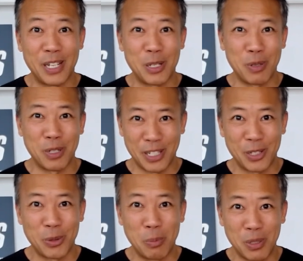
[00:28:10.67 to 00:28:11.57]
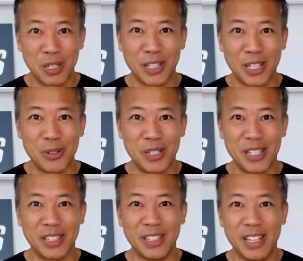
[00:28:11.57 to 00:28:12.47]
and you put it into a book like you
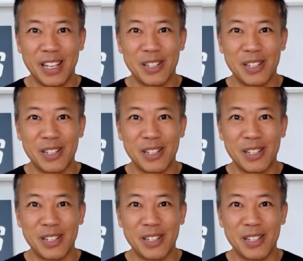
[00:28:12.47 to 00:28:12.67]
did,